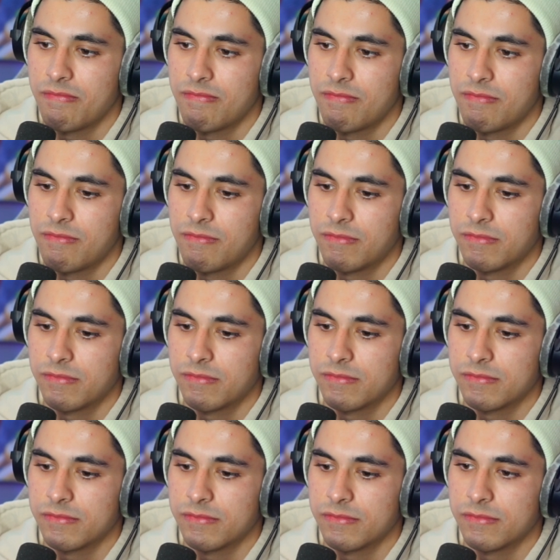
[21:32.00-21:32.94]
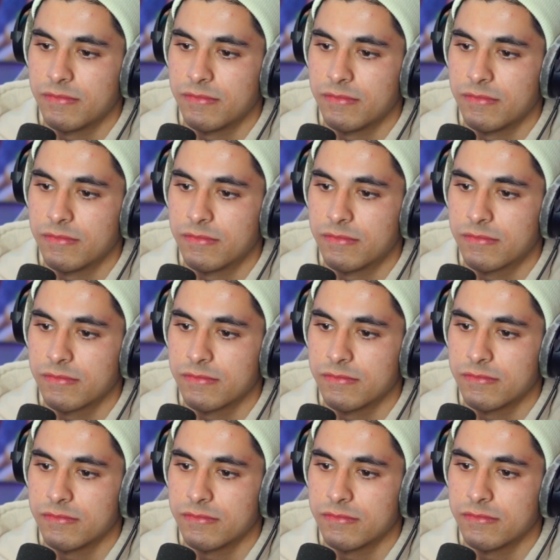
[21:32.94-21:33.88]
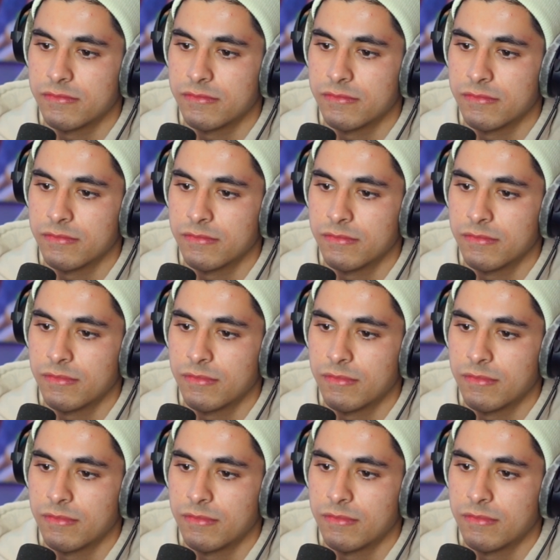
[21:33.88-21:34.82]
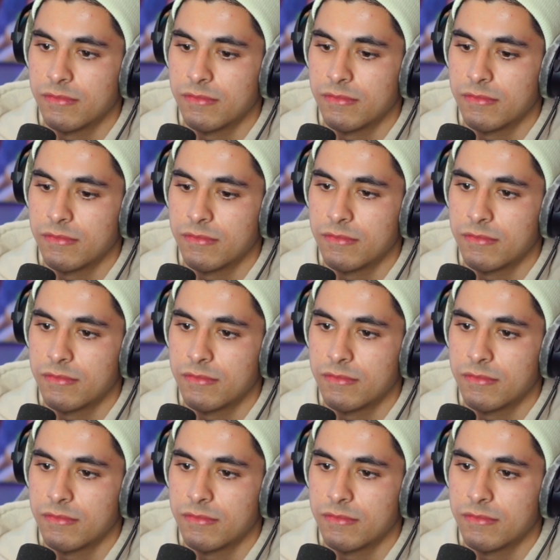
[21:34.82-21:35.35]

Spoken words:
[no speech]